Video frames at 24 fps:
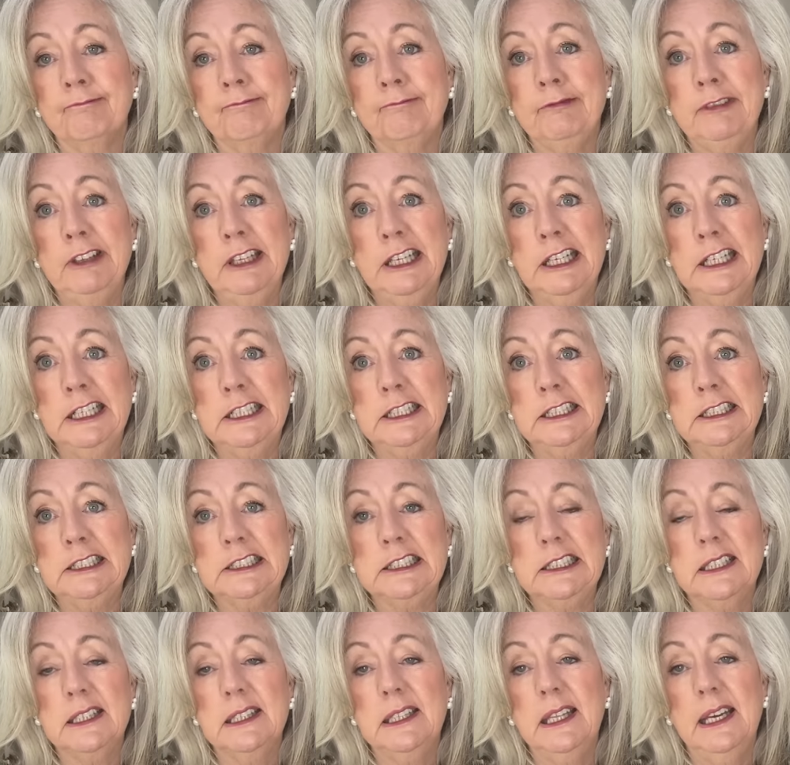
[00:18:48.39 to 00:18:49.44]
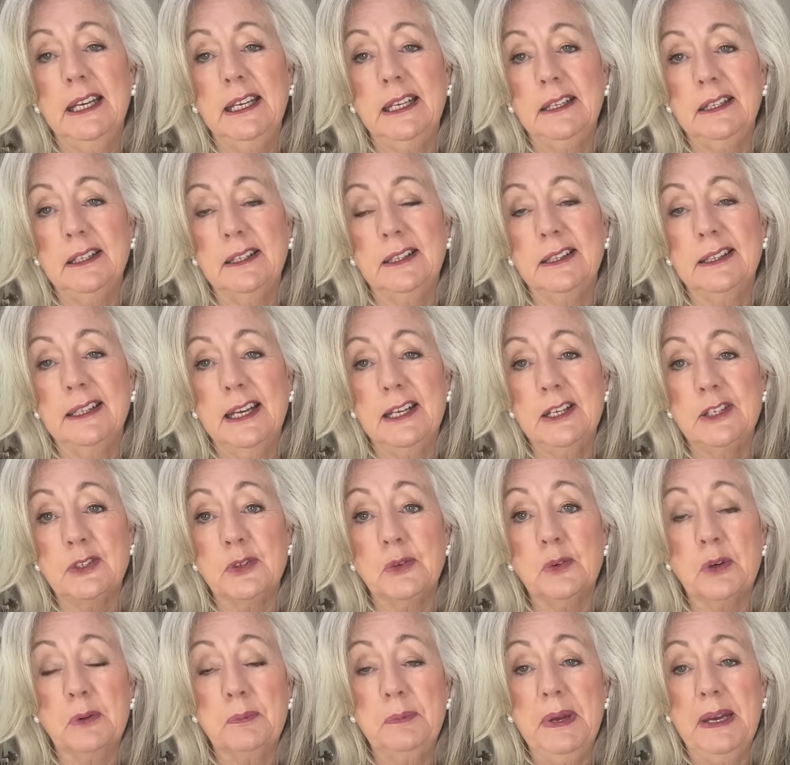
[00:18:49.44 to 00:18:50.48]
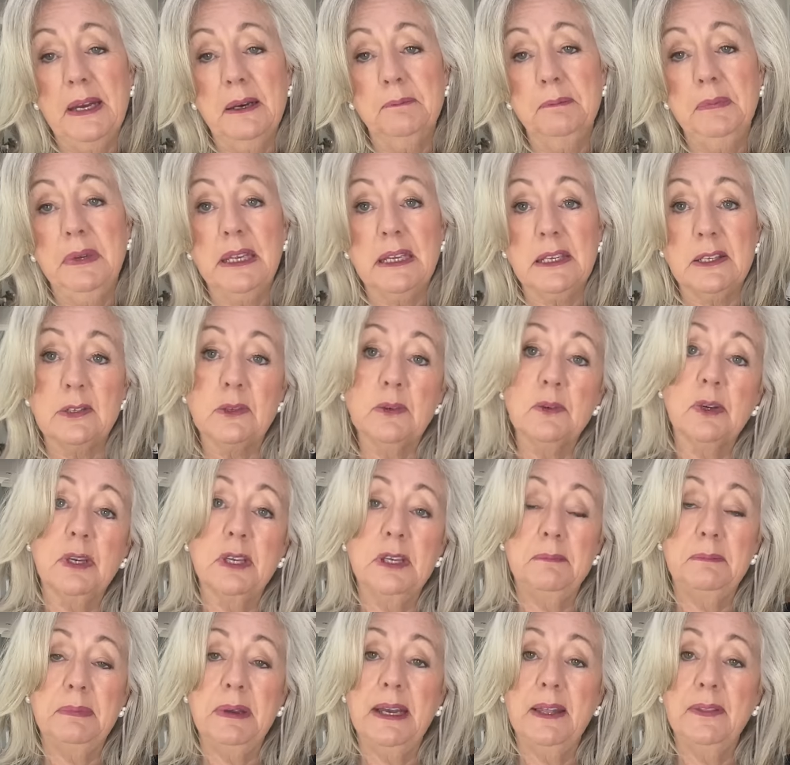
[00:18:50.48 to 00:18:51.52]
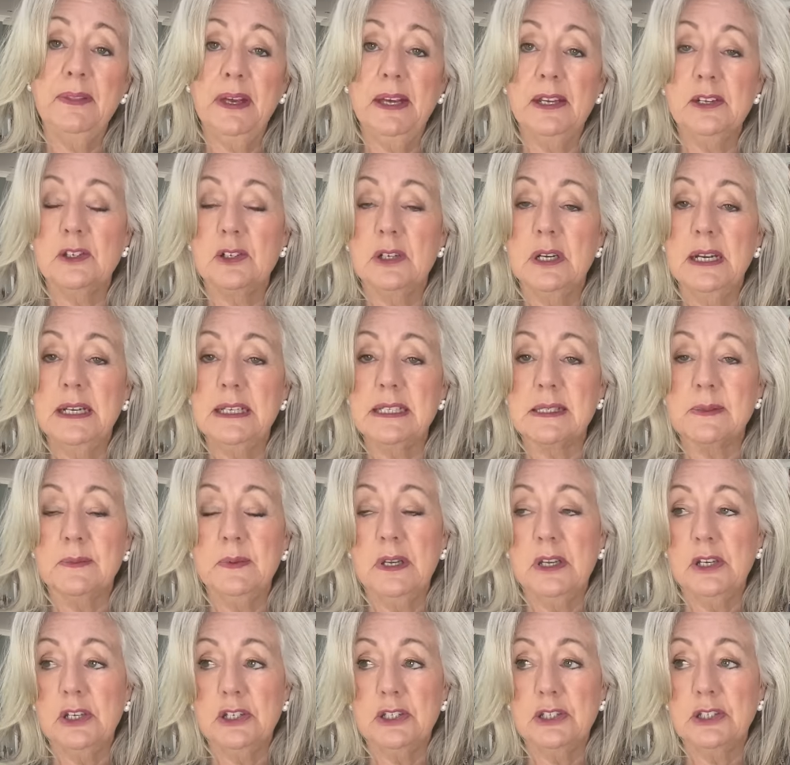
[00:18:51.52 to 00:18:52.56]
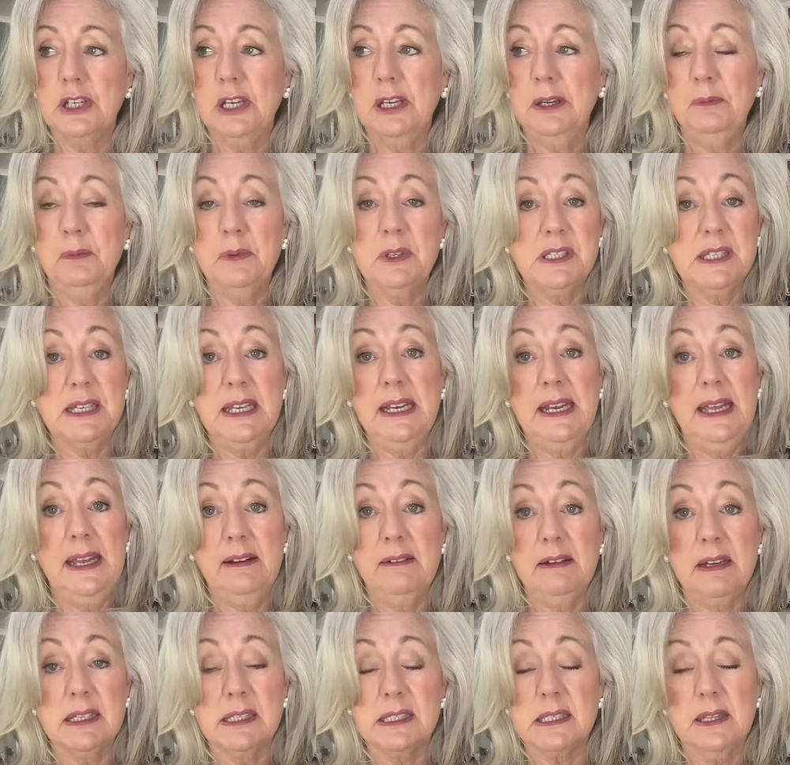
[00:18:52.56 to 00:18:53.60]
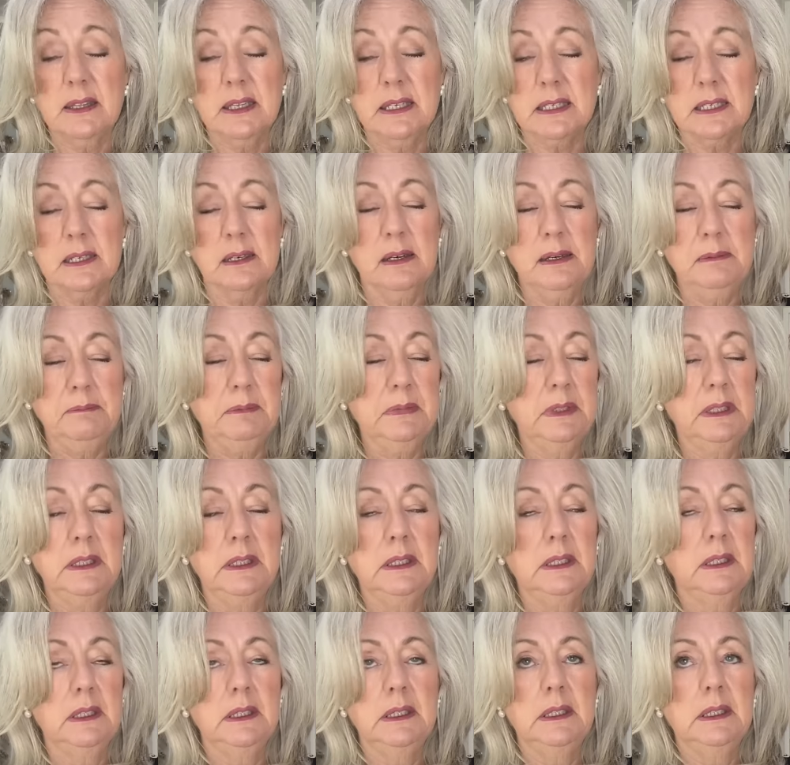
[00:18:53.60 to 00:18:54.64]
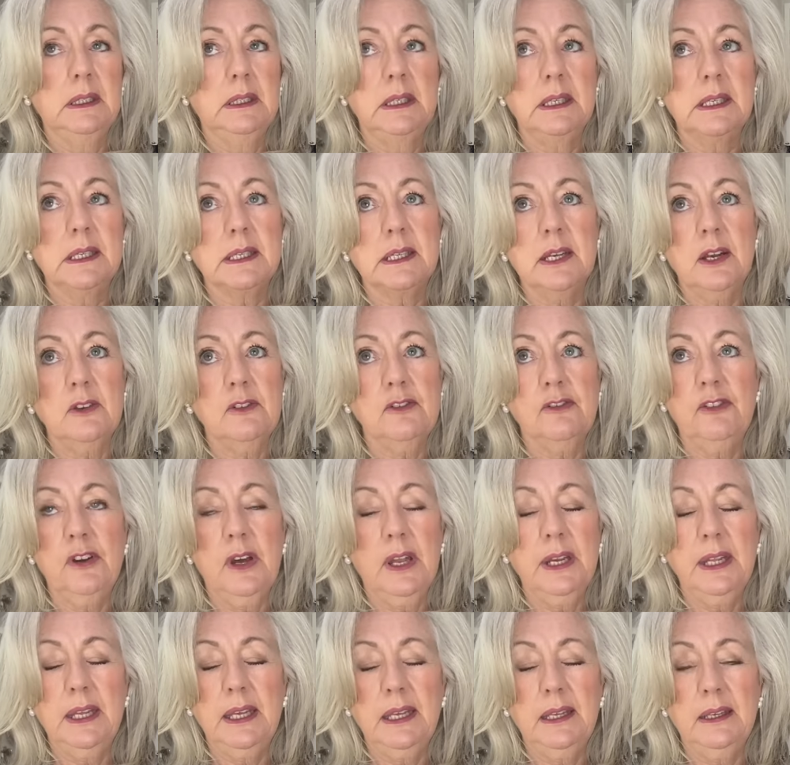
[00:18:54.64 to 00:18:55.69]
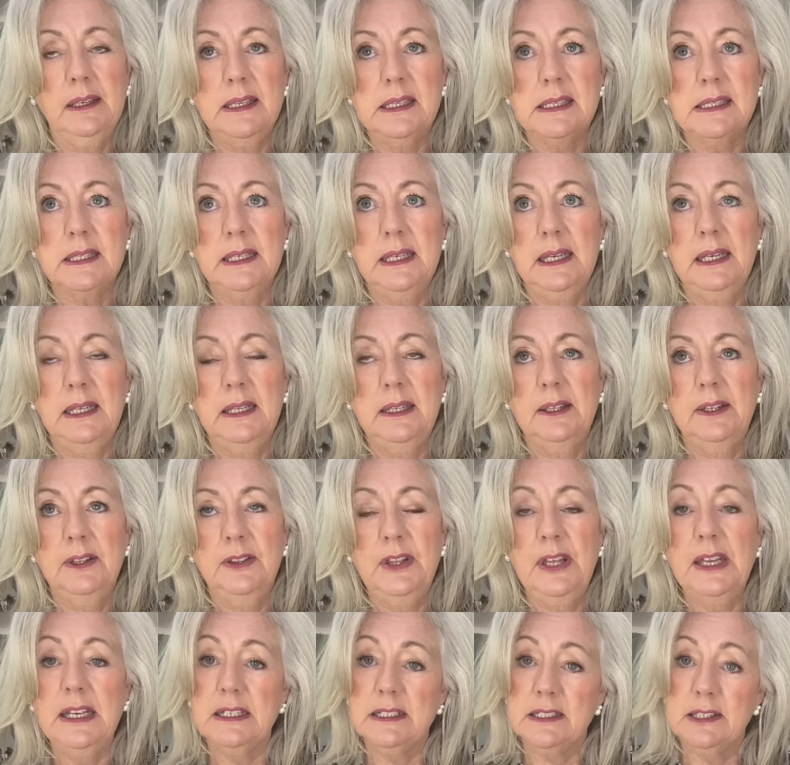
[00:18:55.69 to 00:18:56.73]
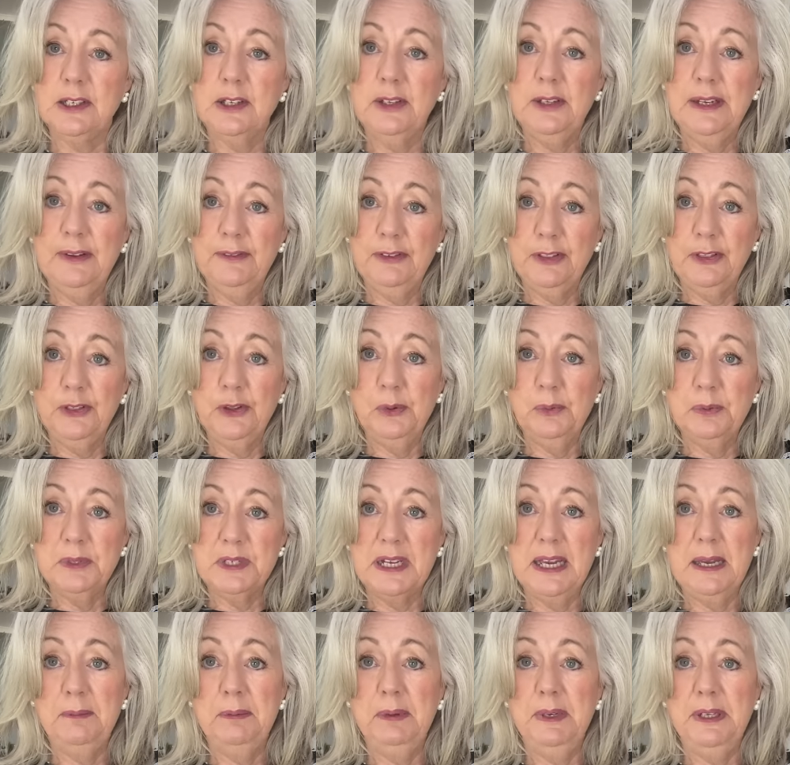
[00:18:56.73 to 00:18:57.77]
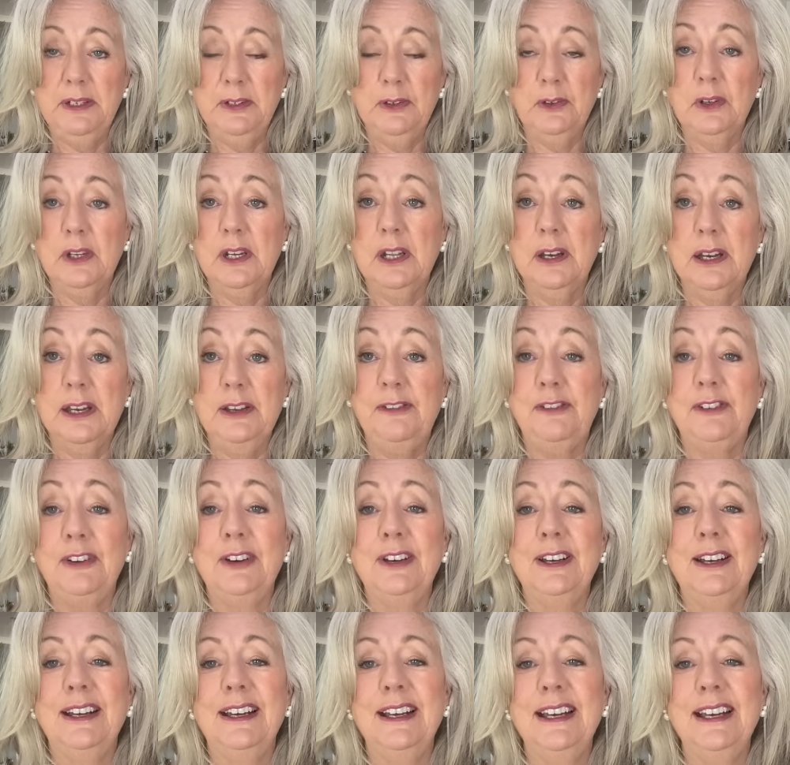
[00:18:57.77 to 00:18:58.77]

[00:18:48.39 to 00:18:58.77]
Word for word: yeah, they they talk about me talking about that dress, which uh, was hilarious at the time. So funny, isn't it? Things that you never thought would happen in your life.